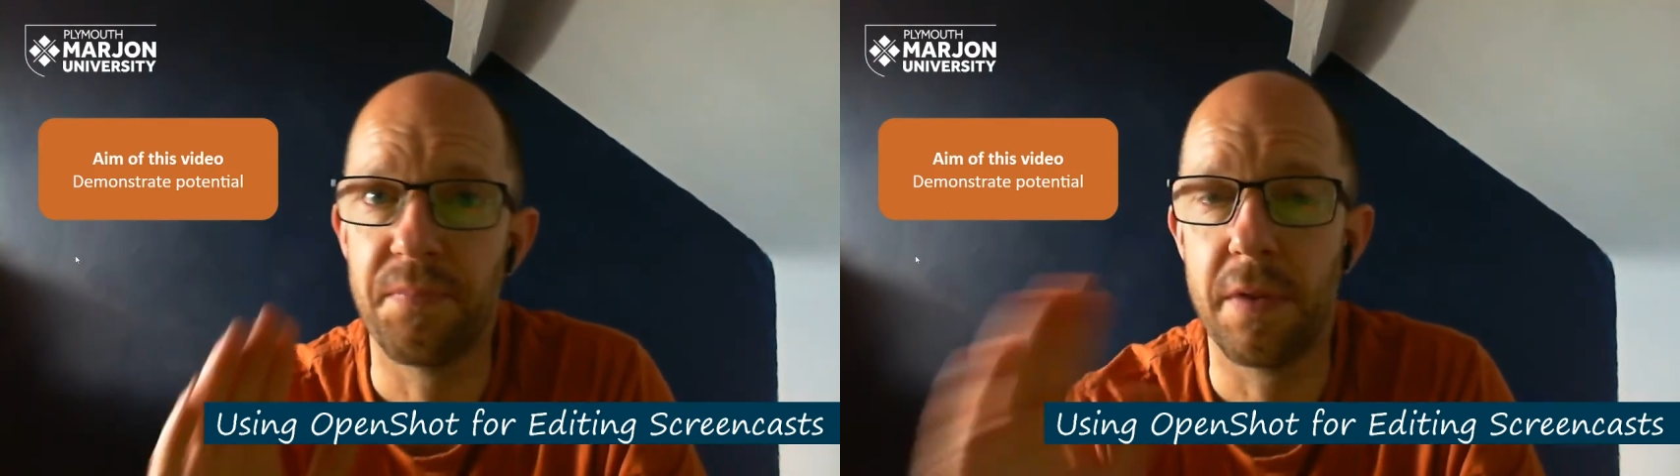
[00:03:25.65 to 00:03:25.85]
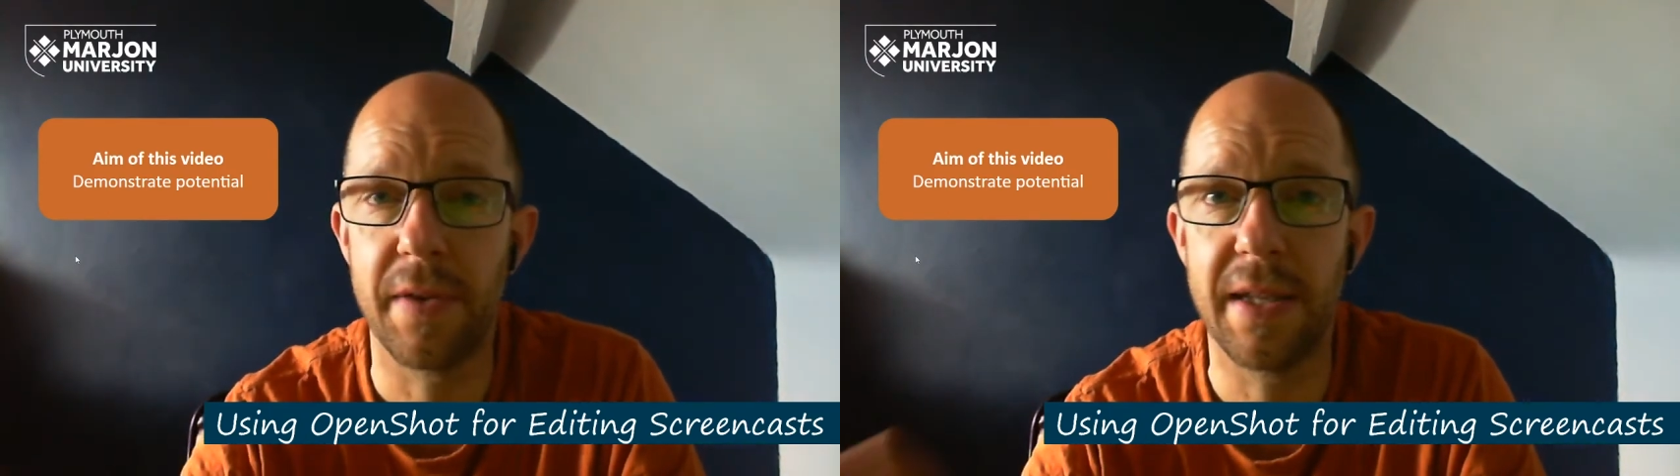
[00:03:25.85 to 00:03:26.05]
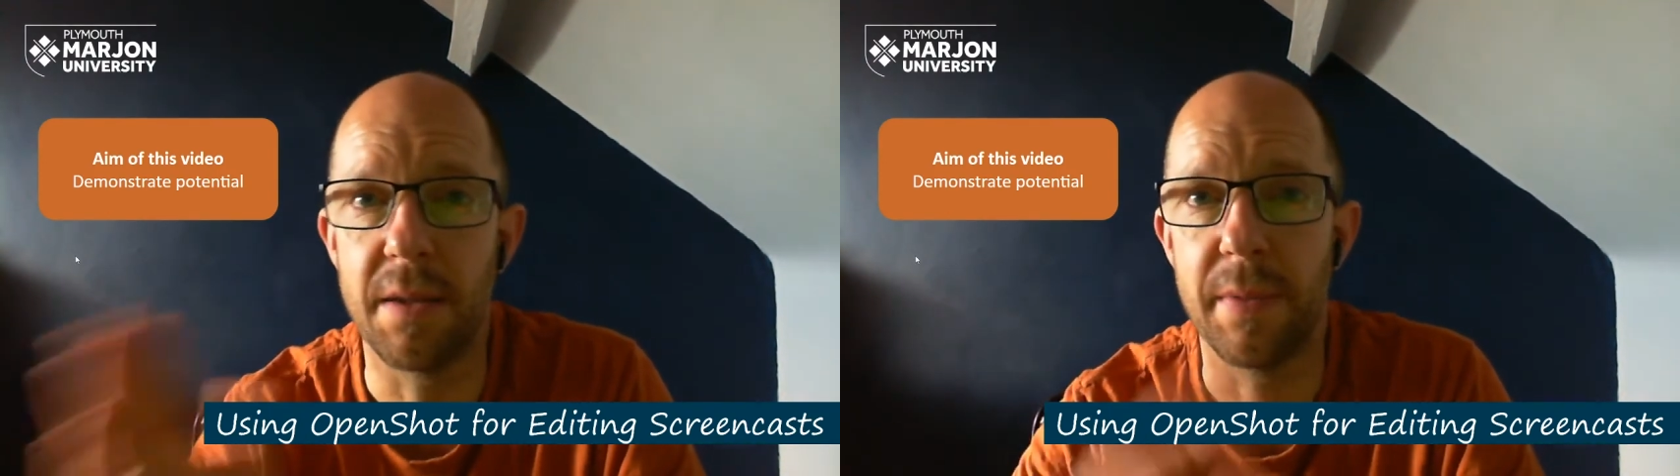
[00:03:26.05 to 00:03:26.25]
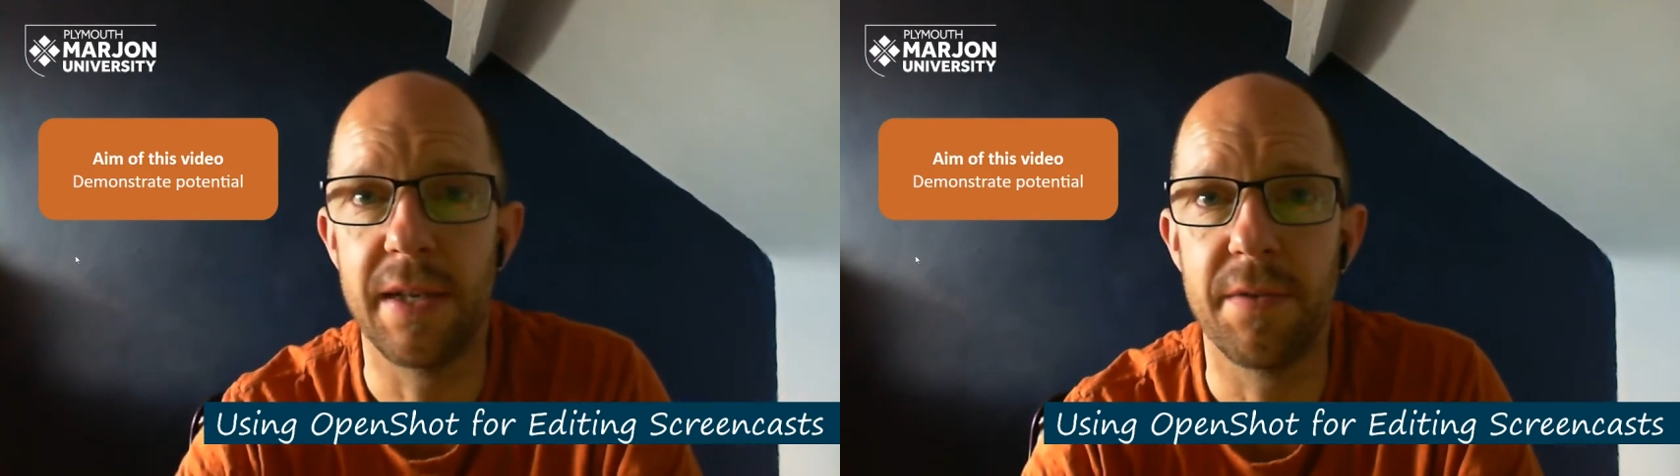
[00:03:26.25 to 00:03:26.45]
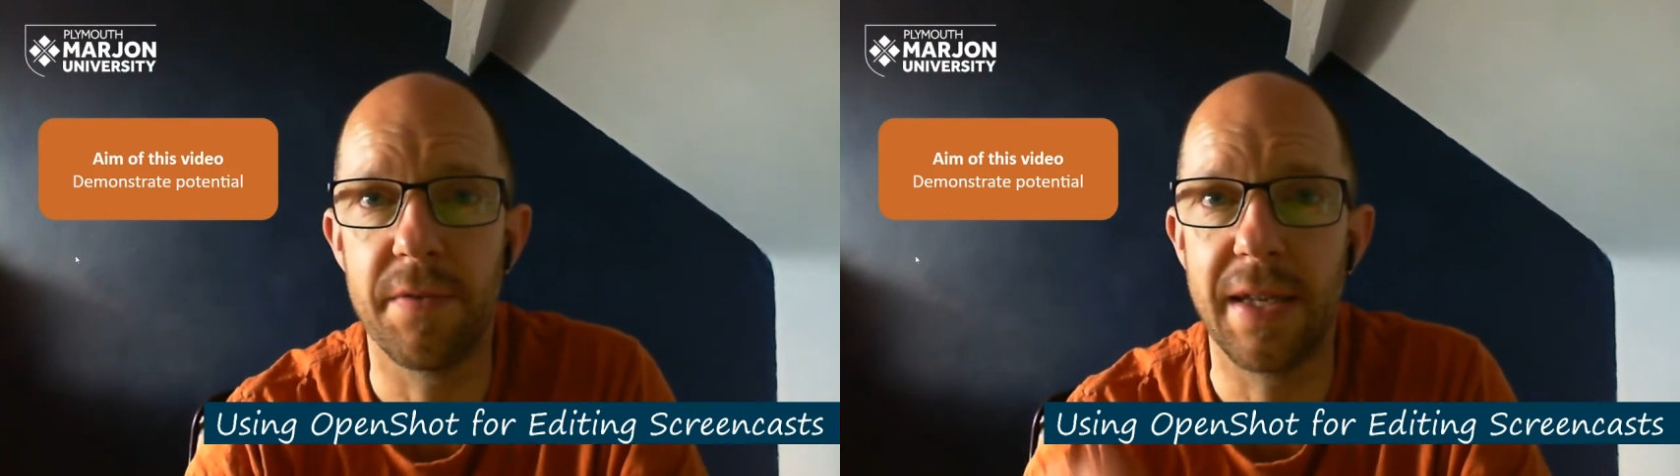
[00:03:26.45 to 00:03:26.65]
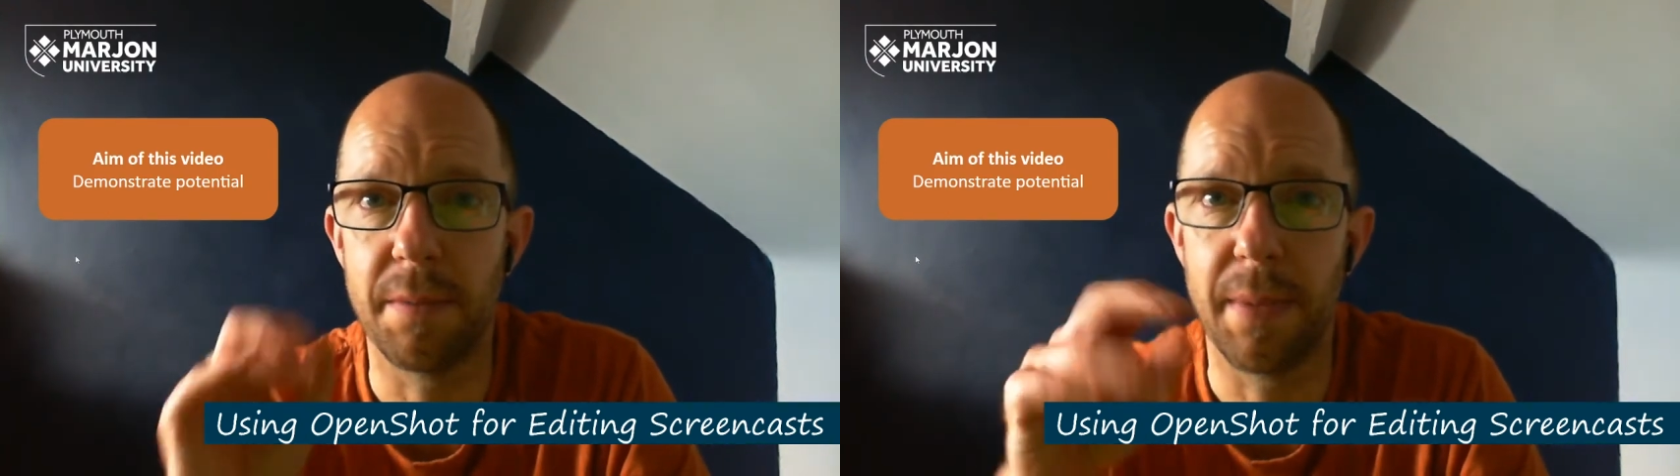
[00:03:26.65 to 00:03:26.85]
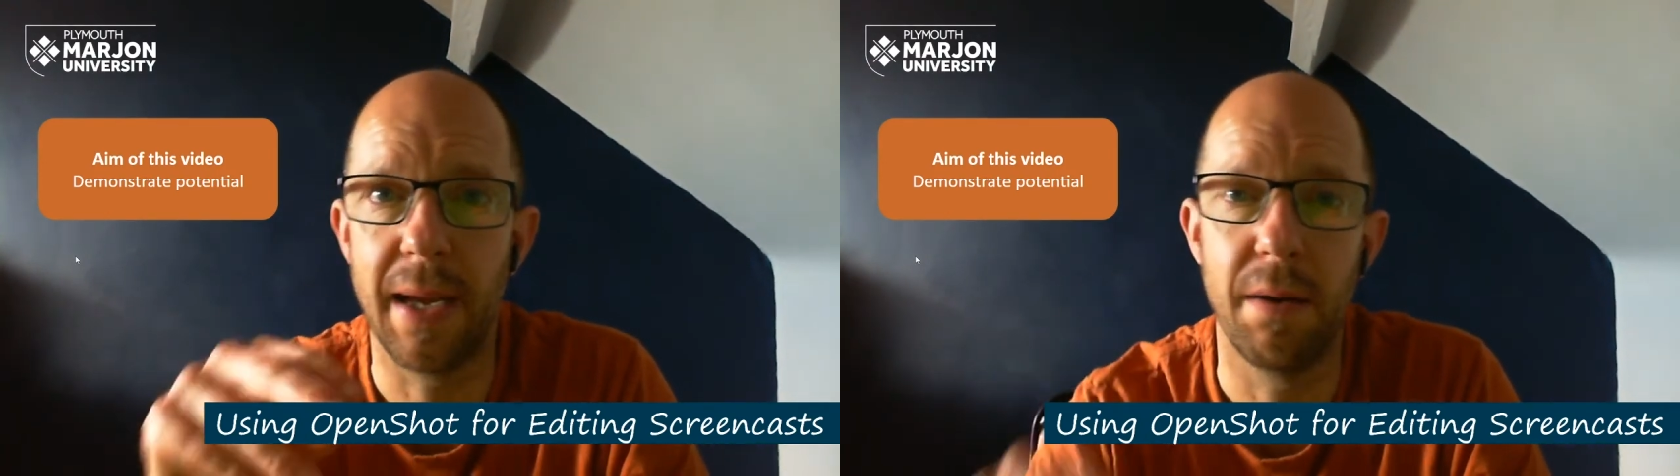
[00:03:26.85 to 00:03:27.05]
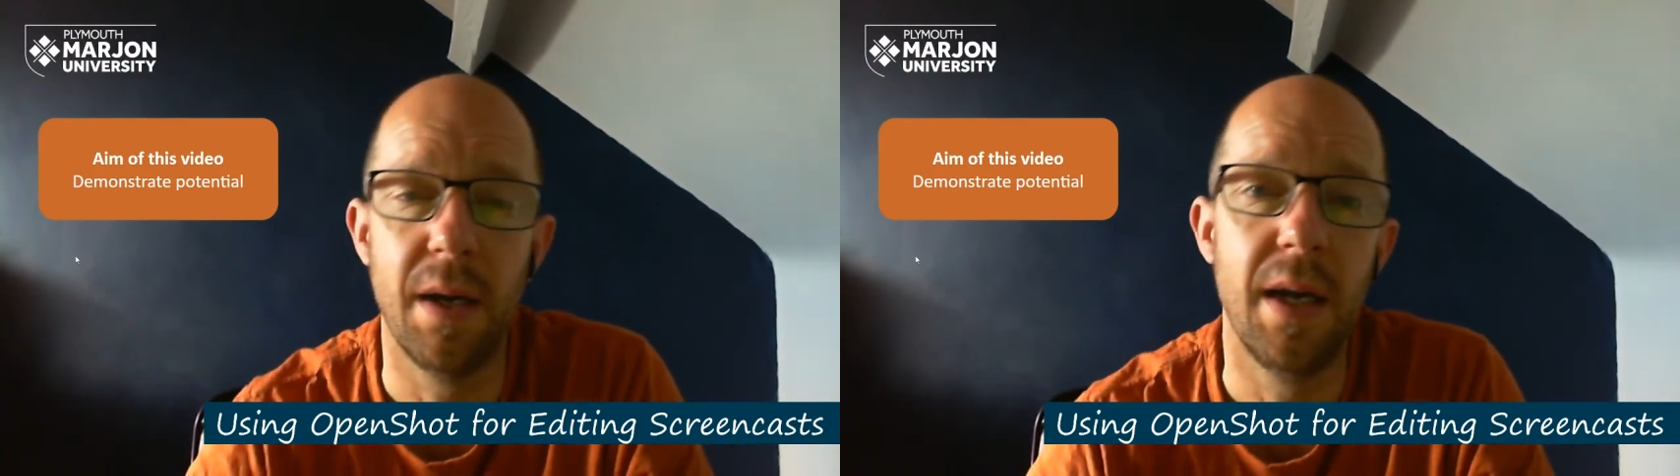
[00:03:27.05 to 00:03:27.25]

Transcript: fade them in, fade them out,